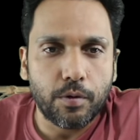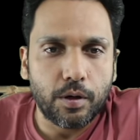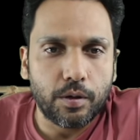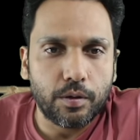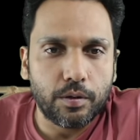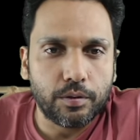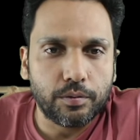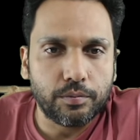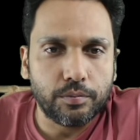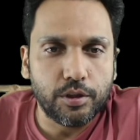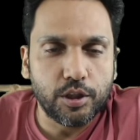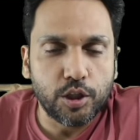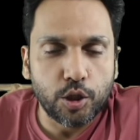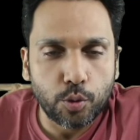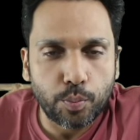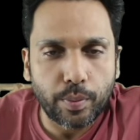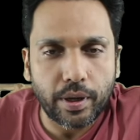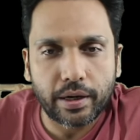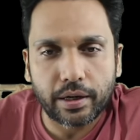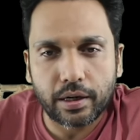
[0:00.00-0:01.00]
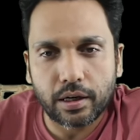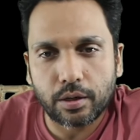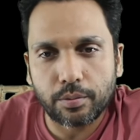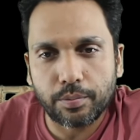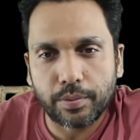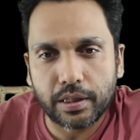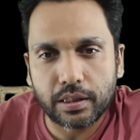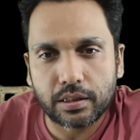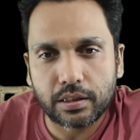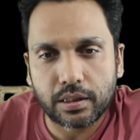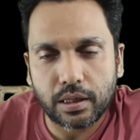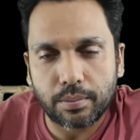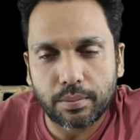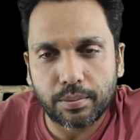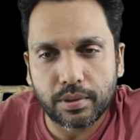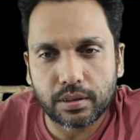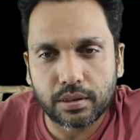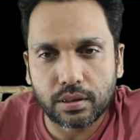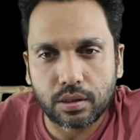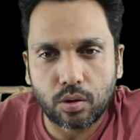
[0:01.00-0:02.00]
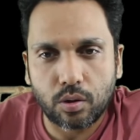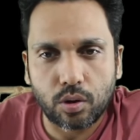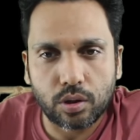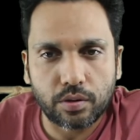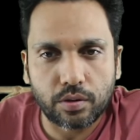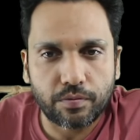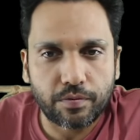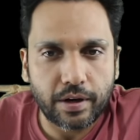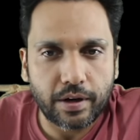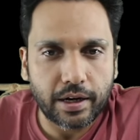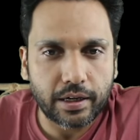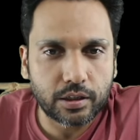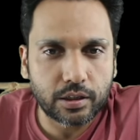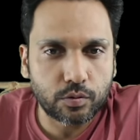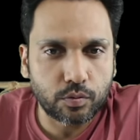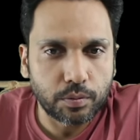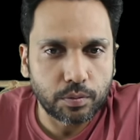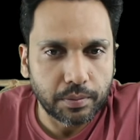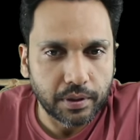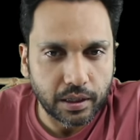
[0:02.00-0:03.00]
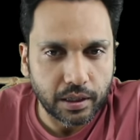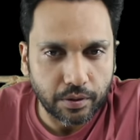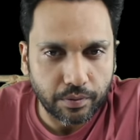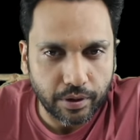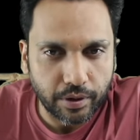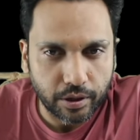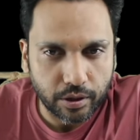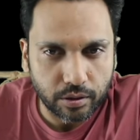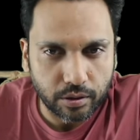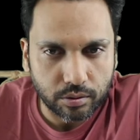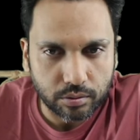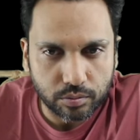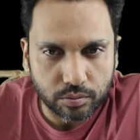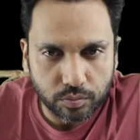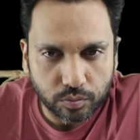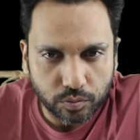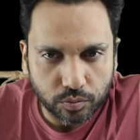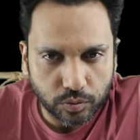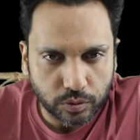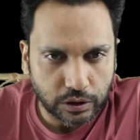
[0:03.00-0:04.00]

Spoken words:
numerical based chapters, and all the facts would be given to you.